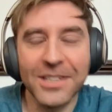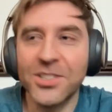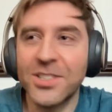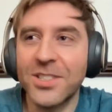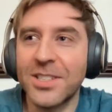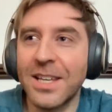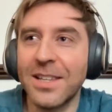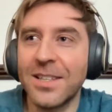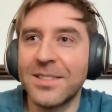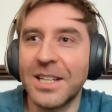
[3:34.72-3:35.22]

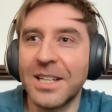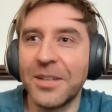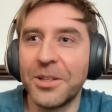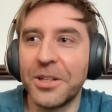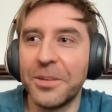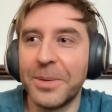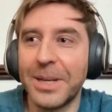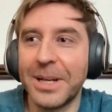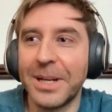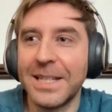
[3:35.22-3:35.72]
Yeah, just to get
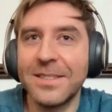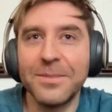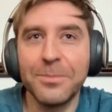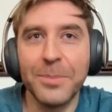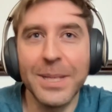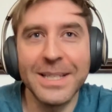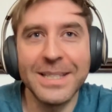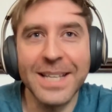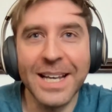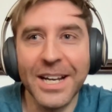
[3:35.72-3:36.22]
this out there,
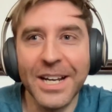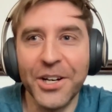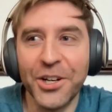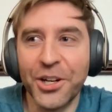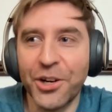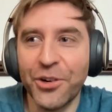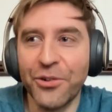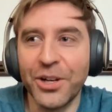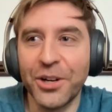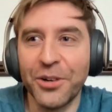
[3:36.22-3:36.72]
my
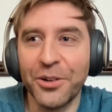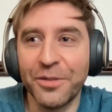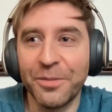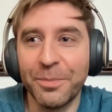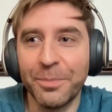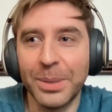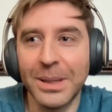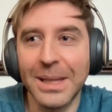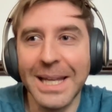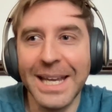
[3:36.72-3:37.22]
entire
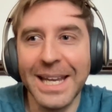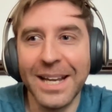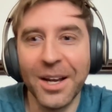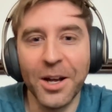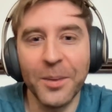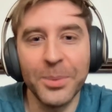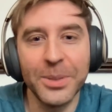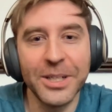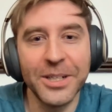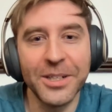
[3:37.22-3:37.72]
career of
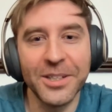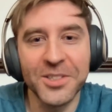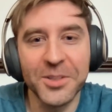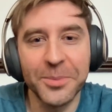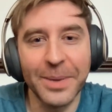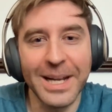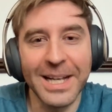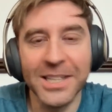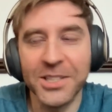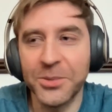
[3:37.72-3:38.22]
playing up
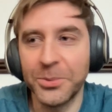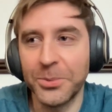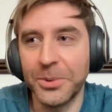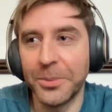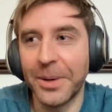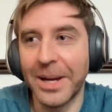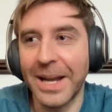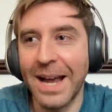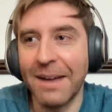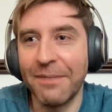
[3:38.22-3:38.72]
here as a
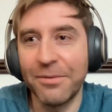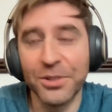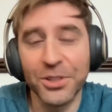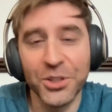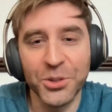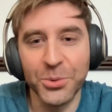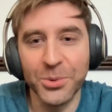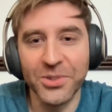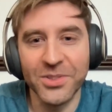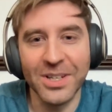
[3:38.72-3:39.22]
batsman, my
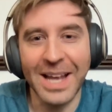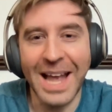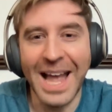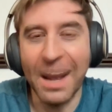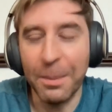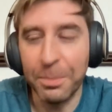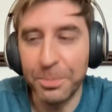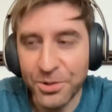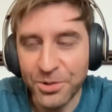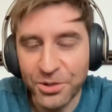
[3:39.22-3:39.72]
average was
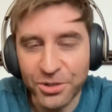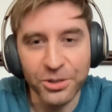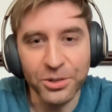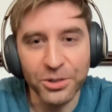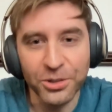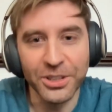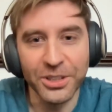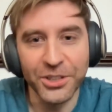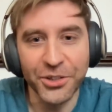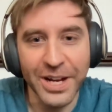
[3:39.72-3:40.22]

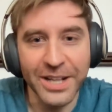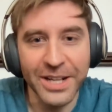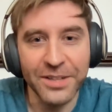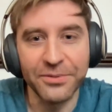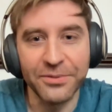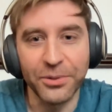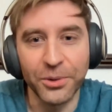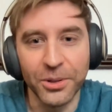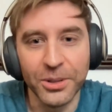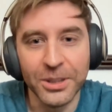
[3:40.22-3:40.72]
absolutely
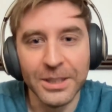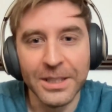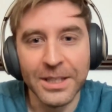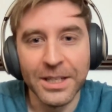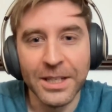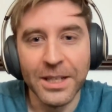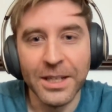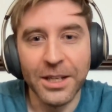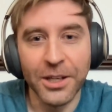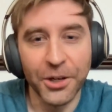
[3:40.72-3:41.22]
dreadful.
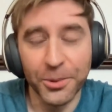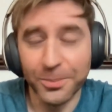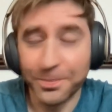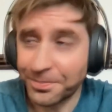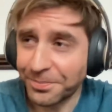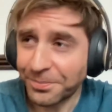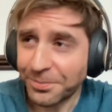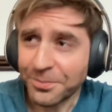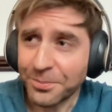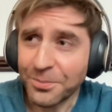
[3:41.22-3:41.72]
You know,
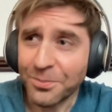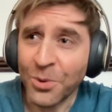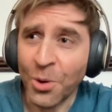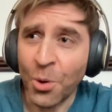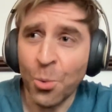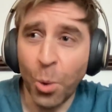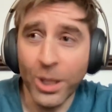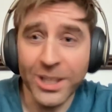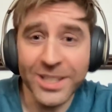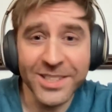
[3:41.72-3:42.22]

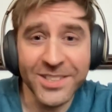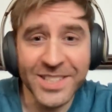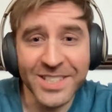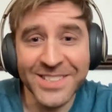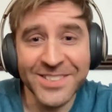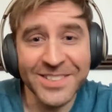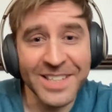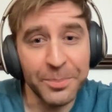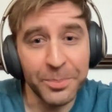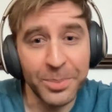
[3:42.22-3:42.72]
one
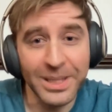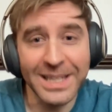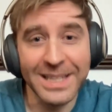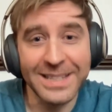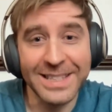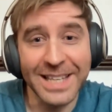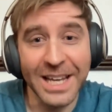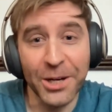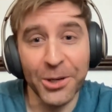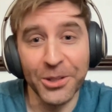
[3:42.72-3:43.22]
season I played
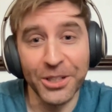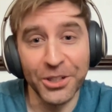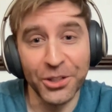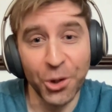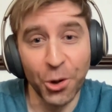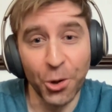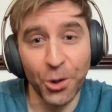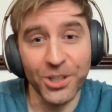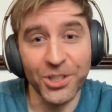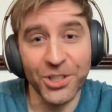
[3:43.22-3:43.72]
down in
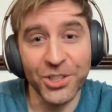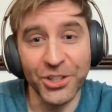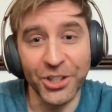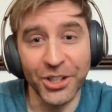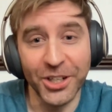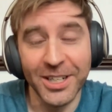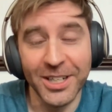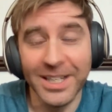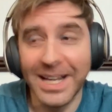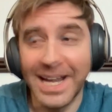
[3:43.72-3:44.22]
Yorkshire,
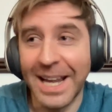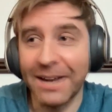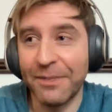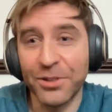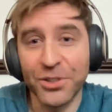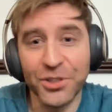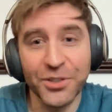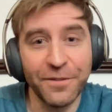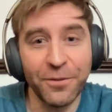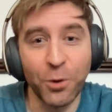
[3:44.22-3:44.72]

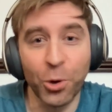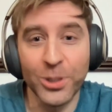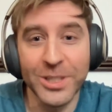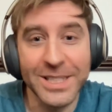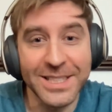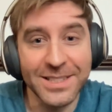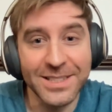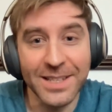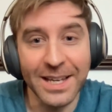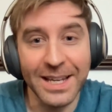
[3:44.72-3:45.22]
average
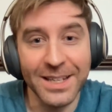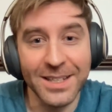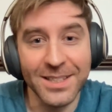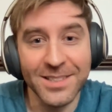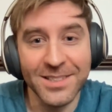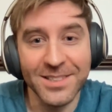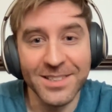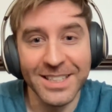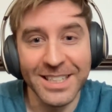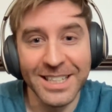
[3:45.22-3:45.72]
46.
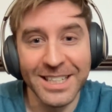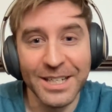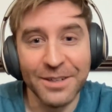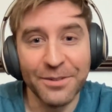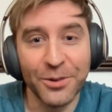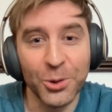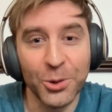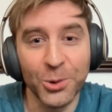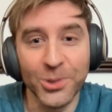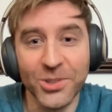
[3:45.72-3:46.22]
Wow. For the
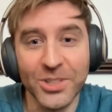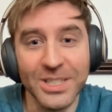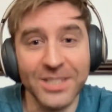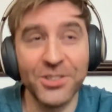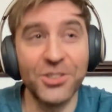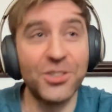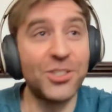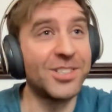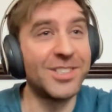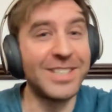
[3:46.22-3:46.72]
whole season.
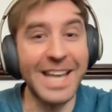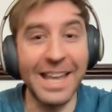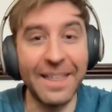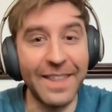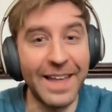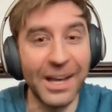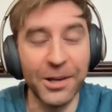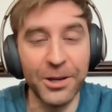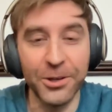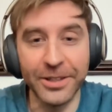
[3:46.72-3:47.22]
Just getting that
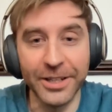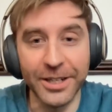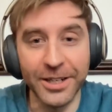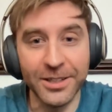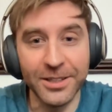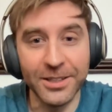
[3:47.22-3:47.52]
out there.